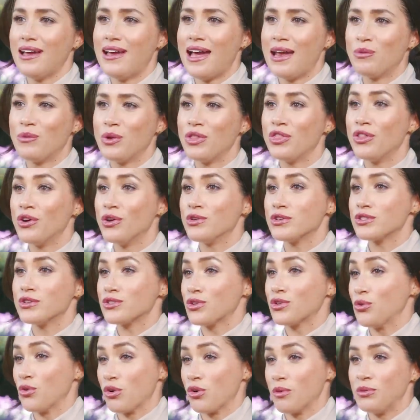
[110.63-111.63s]
And when
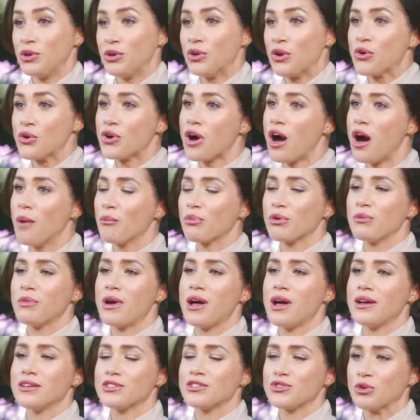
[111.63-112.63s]
those who are
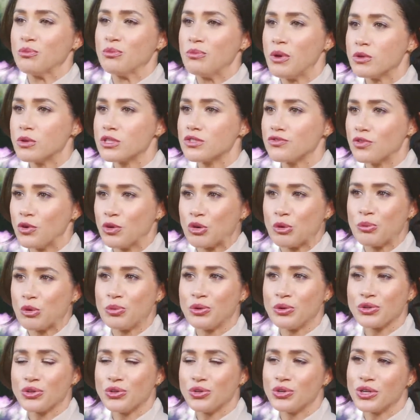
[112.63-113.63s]
immunocompromised or most
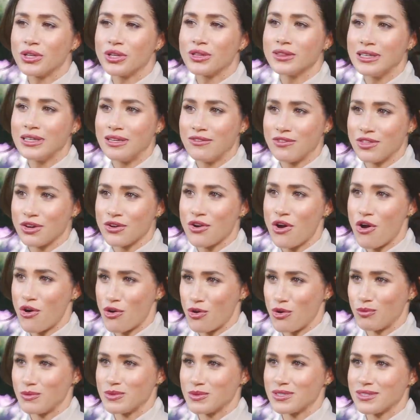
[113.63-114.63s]
vulnerable couldn't leave their
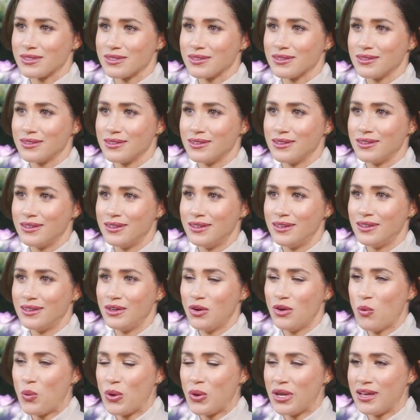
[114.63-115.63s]
homes,
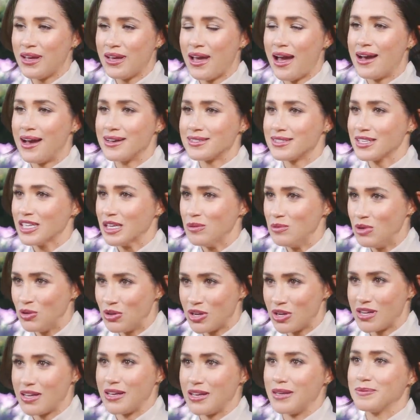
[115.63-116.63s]
we as a
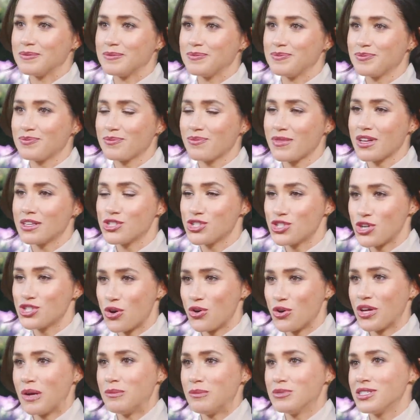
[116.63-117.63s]
community
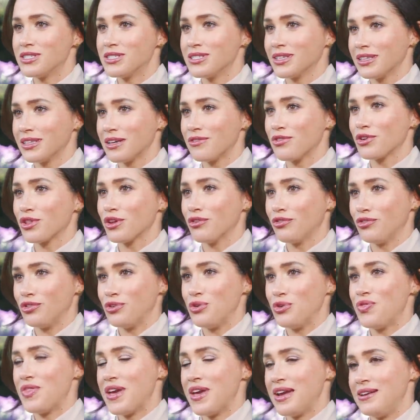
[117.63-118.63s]
showed up to deliver the
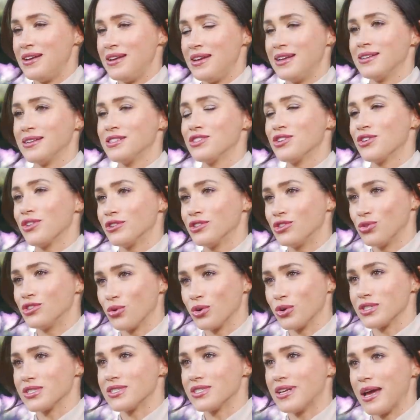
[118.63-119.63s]
food they needed to their
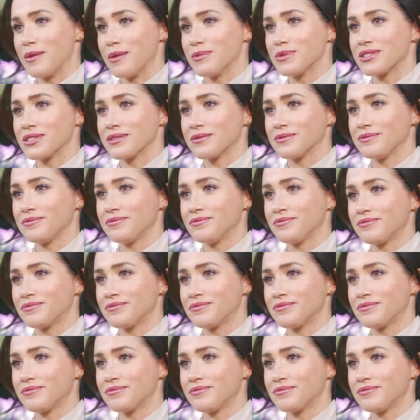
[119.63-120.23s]
doorsteps.